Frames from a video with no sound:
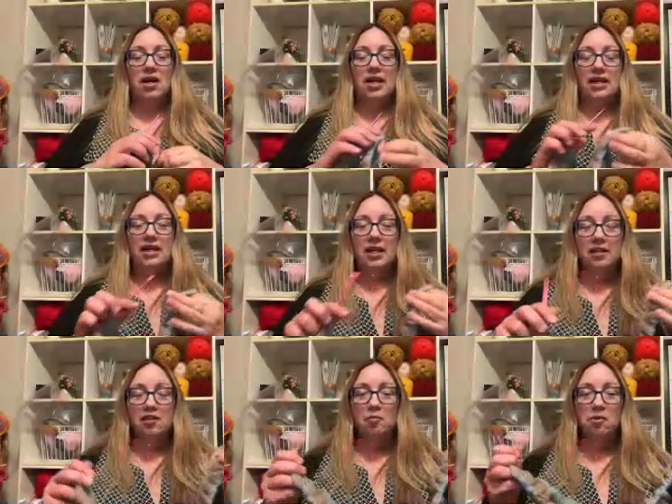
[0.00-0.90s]
it hit
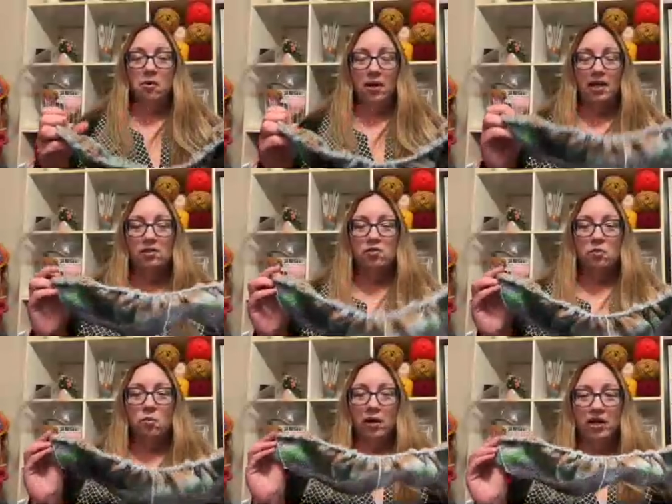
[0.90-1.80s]
the point
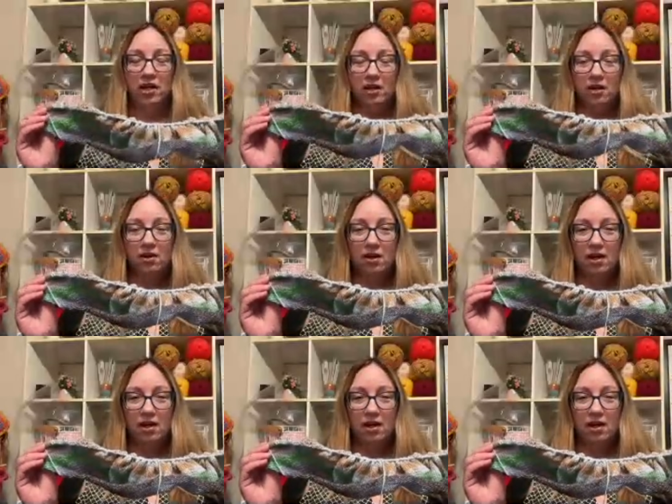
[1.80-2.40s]
where